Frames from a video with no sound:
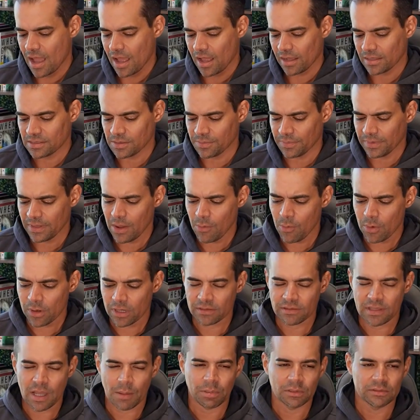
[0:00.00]
something I want
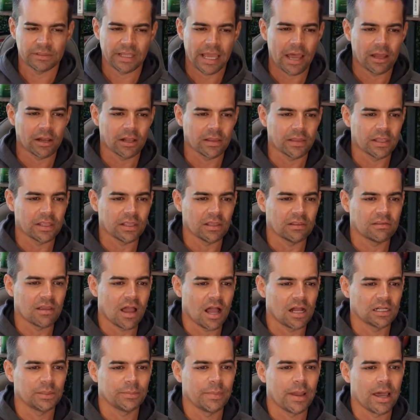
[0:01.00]
to double down on that you
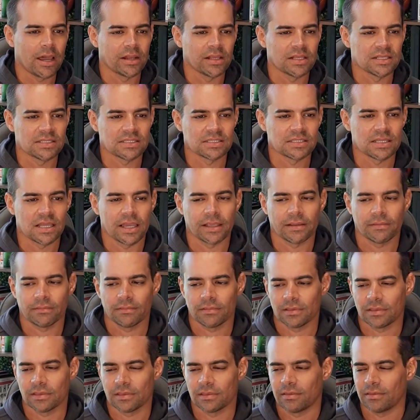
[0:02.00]
talked about is like
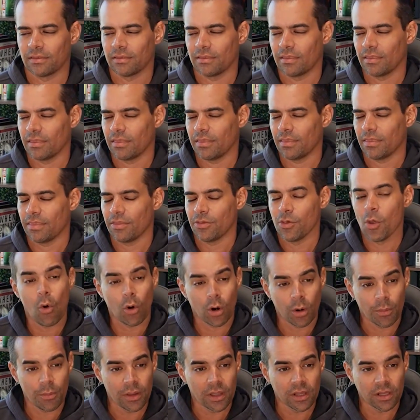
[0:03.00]

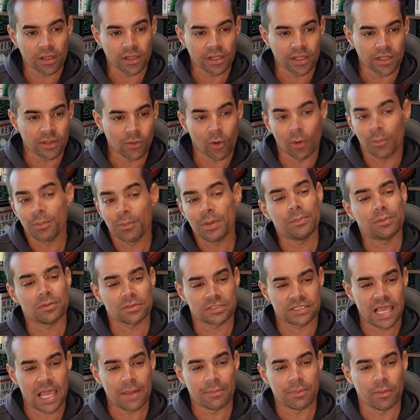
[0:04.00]
your ability or
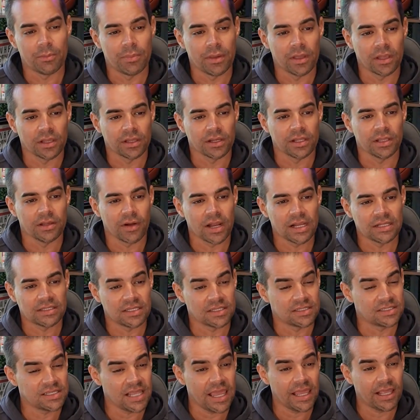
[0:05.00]
people's capability, right, to
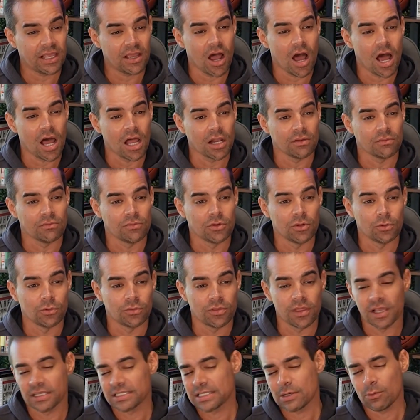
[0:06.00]
take on new
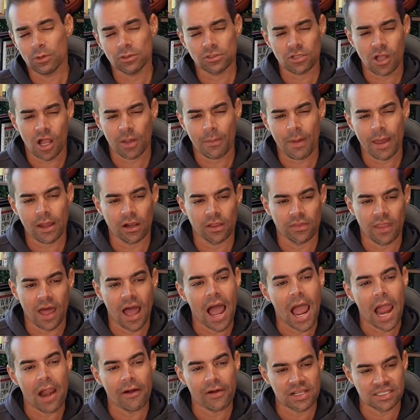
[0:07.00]
things. And we'll talk about it on the
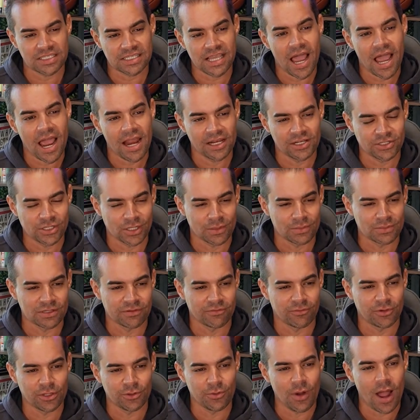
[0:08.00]
hiring side in terms
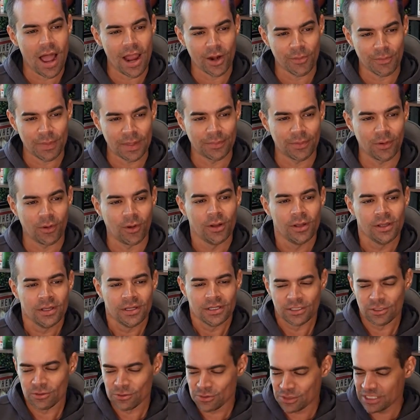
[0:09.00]
of when you hire people,
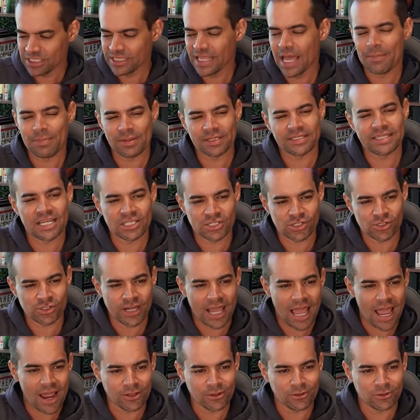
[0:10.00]
do you see that potential and
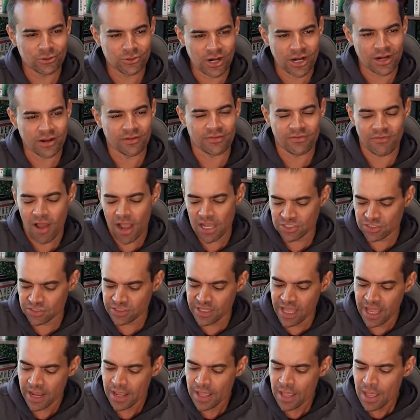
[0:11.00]
how do you try to foster
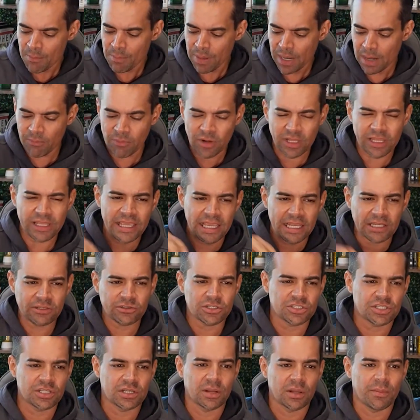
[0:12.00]
that? But I'm really
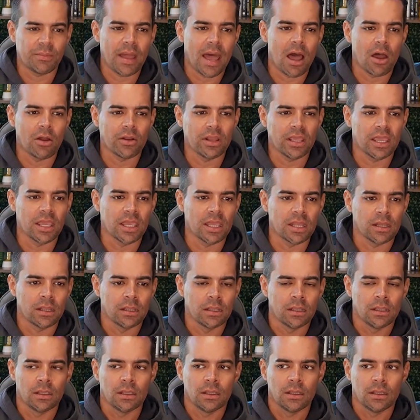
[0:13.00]
interested about it
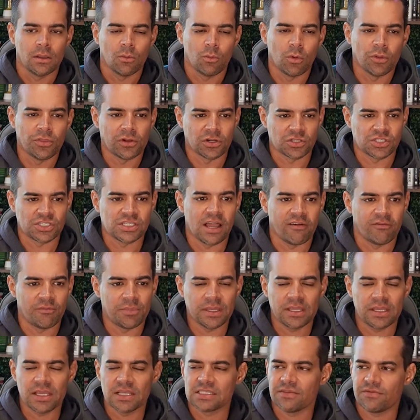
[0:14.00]
with yourself,
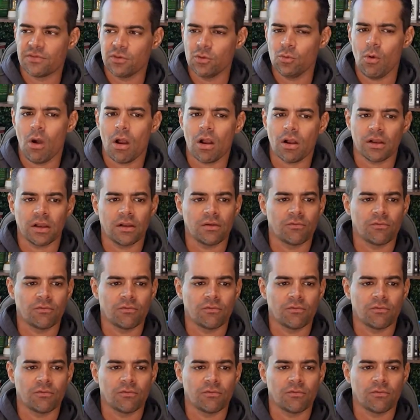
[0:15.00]
because if you are